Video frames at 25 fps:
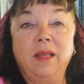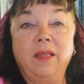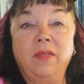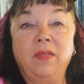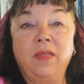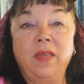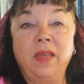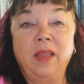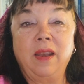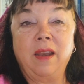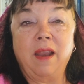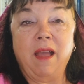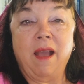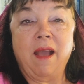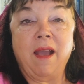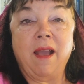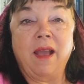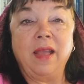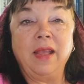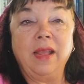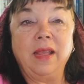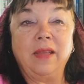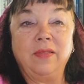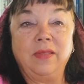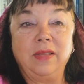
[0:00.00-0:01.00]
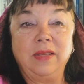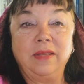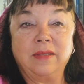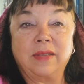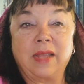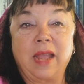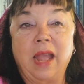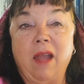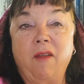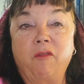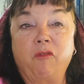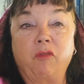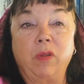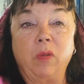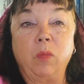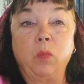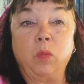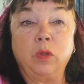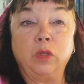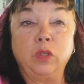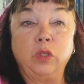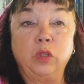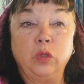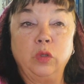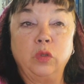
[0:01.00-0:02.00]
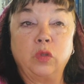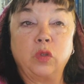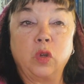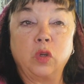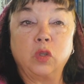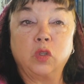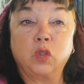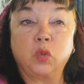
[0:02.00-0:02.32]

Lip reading: then I and these cavalry will use our